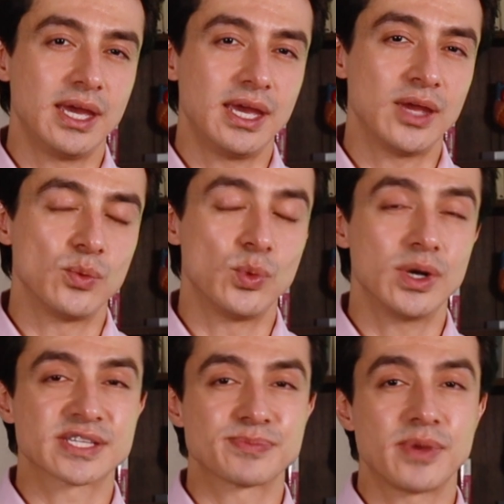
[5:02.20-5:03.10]
It
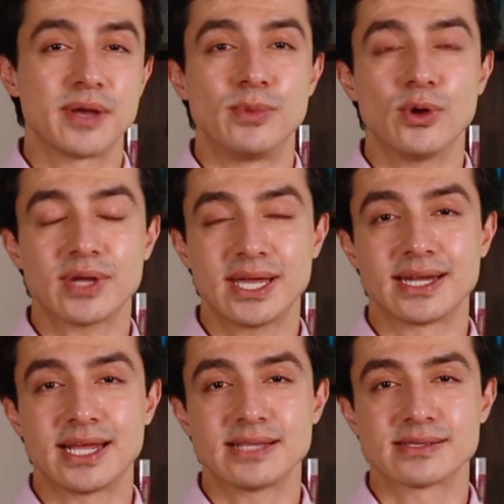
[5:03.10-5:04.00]
works by blocking
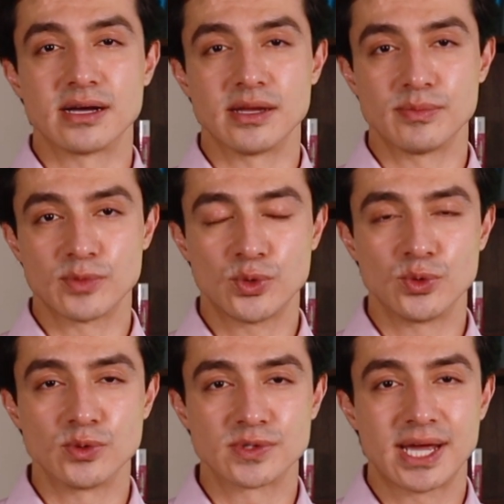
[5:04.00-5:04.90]
an enzyme
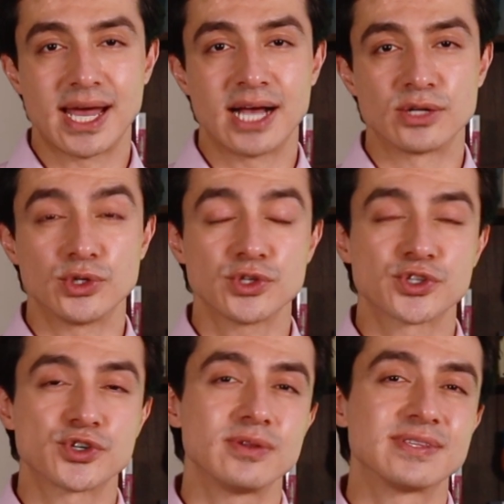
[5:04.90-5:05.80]
called
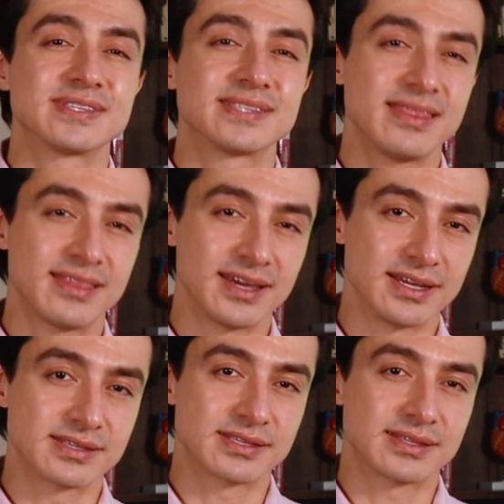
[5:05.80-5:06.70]
aldosterone
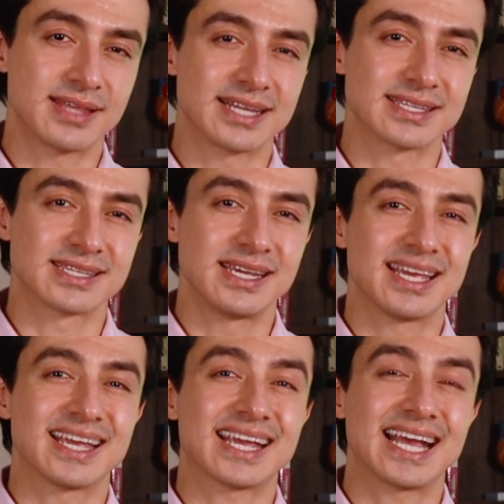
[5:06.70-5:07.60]
synthase that
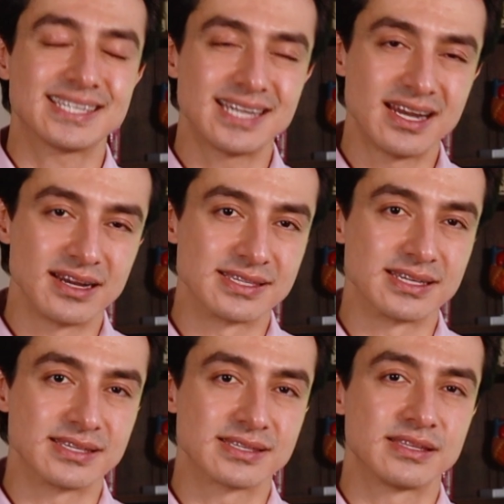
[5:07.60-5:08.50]

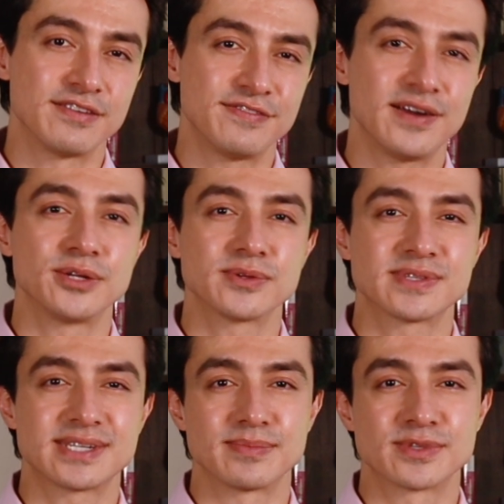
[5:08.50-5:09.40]
catalyzes the final
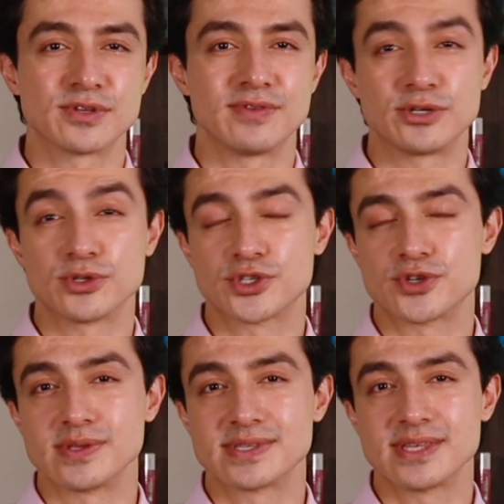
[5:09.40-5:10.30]
steps of
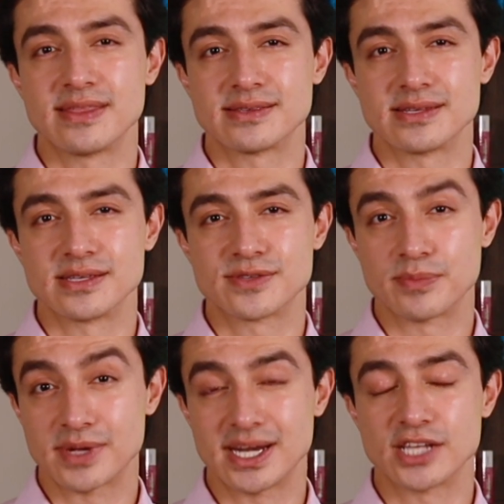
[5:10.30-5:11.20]
aldosterone synthesis from
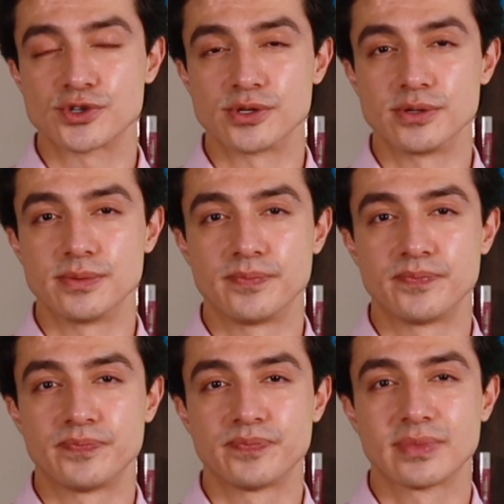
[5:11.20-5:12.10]
cholesterol.
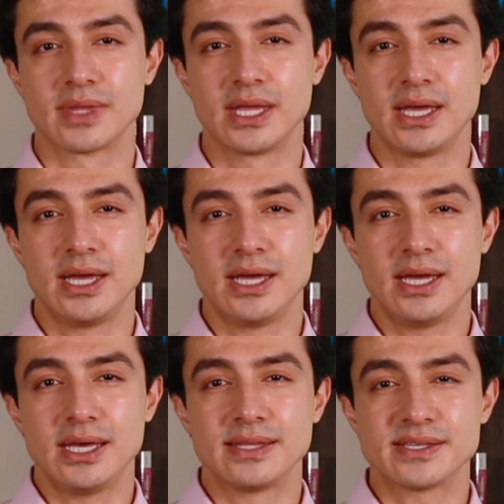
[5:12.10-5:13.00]

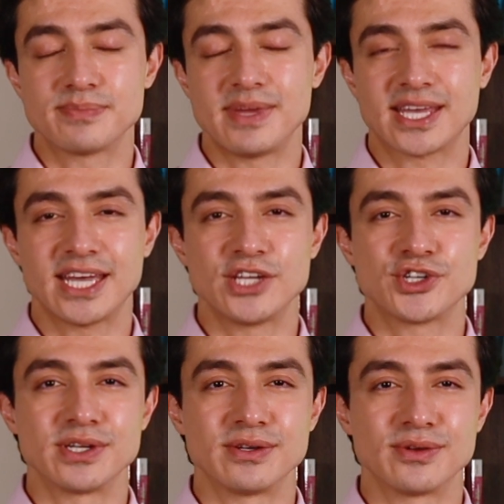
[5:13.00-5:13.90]
This
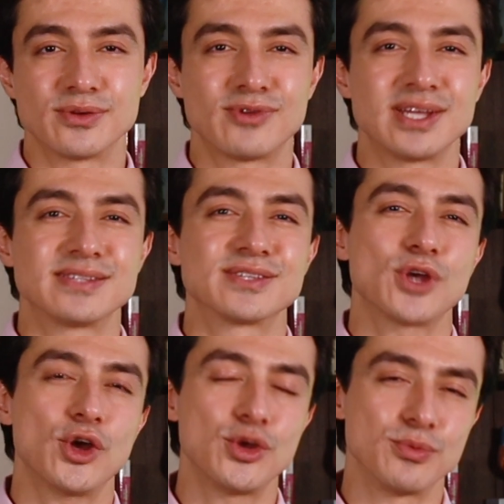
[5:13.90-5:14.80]
medication raises
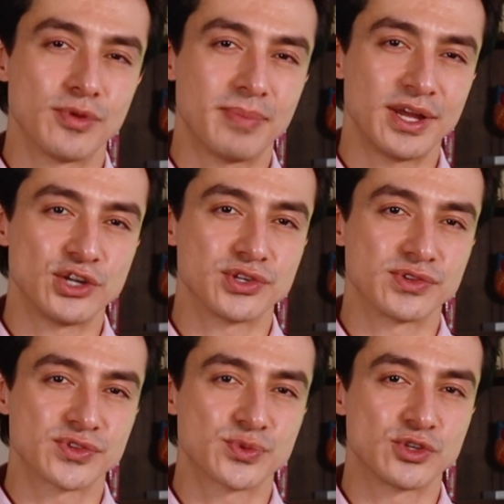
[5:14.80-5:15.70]
hope for
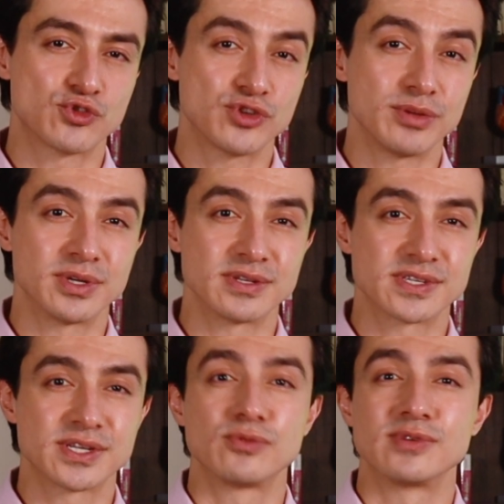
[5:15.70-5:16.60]
patients with
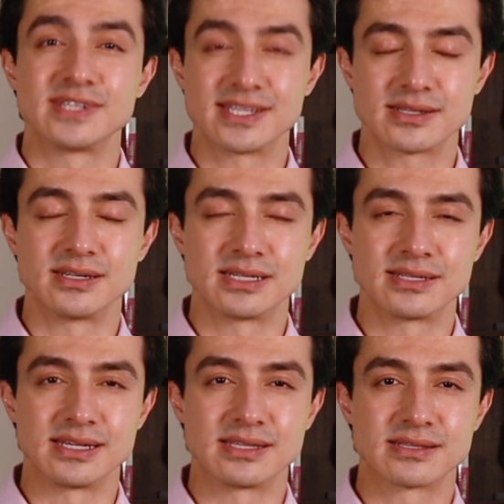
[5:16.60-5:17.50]
treatment-resistant
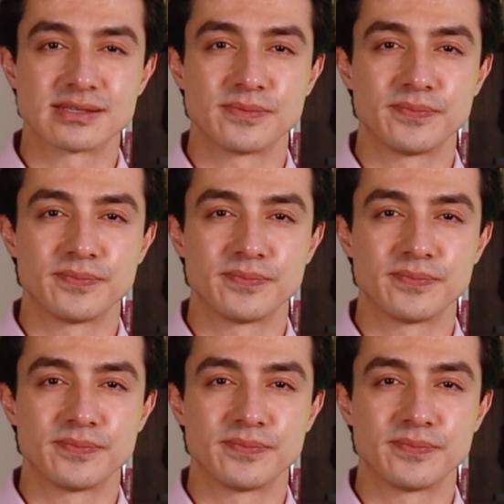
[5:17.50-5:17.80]
disease.